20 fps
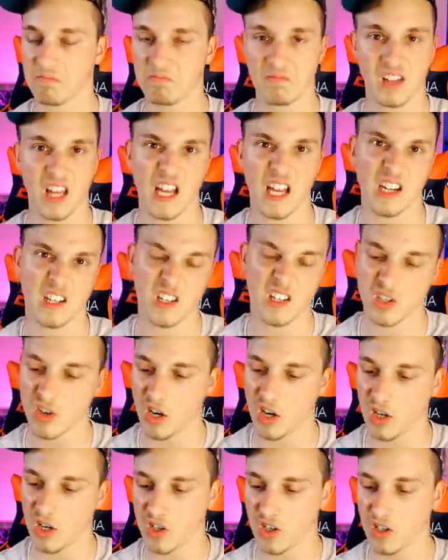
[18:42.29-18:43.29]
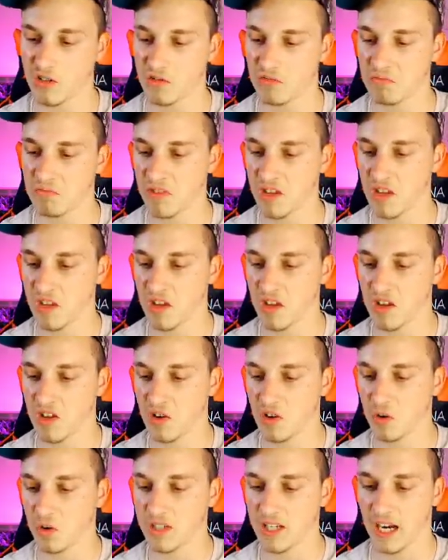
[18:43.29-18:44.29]
Ladder Destruction
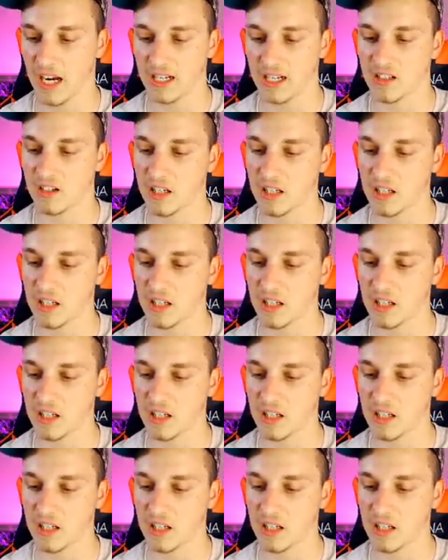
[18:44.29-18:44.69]
or Tactical